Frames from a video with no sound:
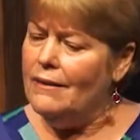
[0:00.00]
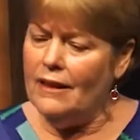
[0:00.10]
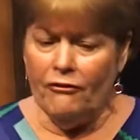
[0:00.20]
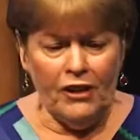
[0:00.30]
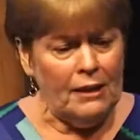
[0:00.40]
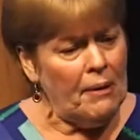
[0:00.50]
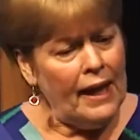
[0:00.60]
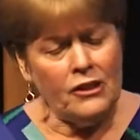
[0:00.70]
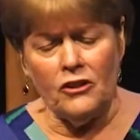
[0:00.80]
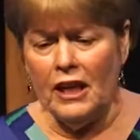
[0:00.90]
the
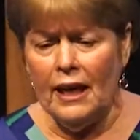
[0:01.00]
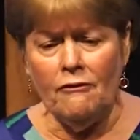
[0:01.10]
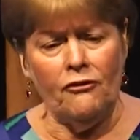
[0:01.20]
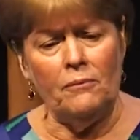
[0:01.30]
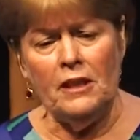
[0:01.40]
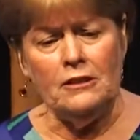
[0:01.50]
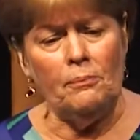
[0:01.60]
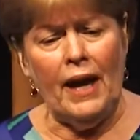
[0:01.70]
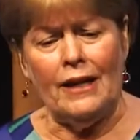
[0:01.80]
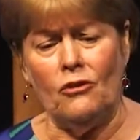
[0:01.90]
feedback you're getting from these
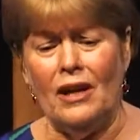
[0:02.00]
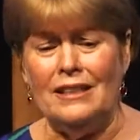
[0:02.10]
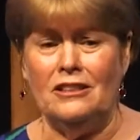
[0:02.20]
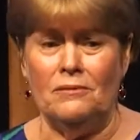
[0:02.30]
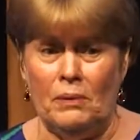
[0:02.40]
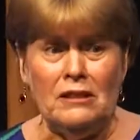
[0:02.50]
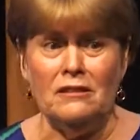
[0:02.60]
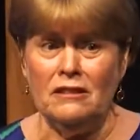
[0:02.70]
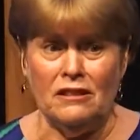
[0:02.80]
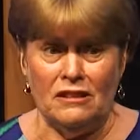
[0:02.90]
bad grades is
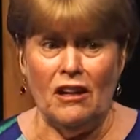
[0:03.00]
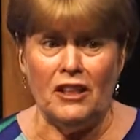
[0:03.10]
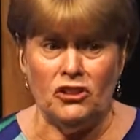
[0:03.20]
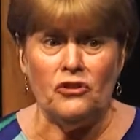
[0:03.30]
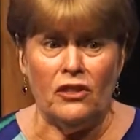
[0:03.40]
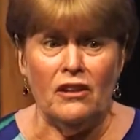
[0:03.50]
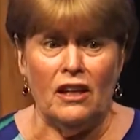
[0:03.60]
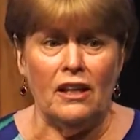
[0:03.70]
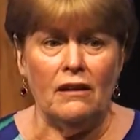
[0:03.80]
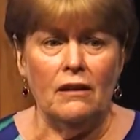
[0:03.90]
business is not your
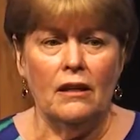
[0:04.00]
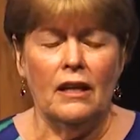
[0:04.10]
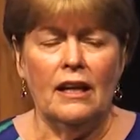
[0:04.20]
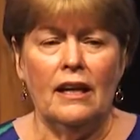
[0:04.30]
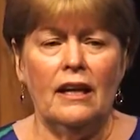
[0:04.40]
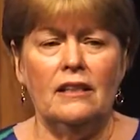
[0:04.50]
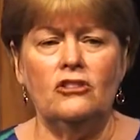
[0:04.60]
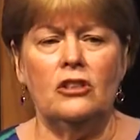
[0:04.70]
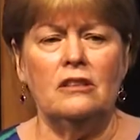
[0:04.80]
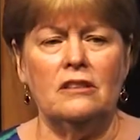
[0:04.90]
thing. And
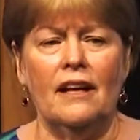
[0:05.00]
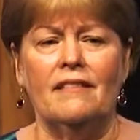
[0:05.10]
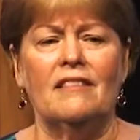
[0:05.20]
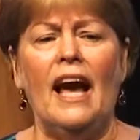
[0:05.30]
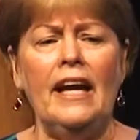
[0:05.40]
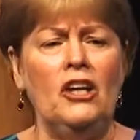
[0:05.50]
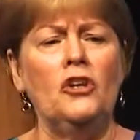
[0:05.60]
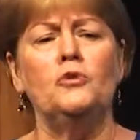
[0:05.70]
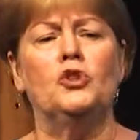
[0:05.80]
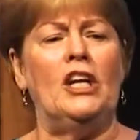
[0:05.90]
she said, thank
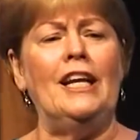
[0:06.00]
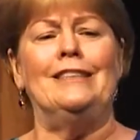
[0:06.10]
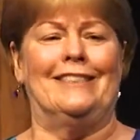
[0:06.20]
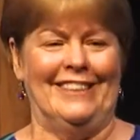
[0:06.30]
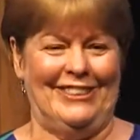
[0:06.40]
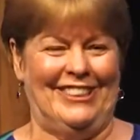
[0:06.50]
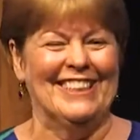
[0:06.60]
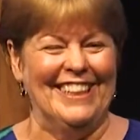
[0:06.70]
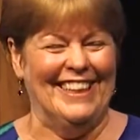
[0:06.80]
you, Jesus.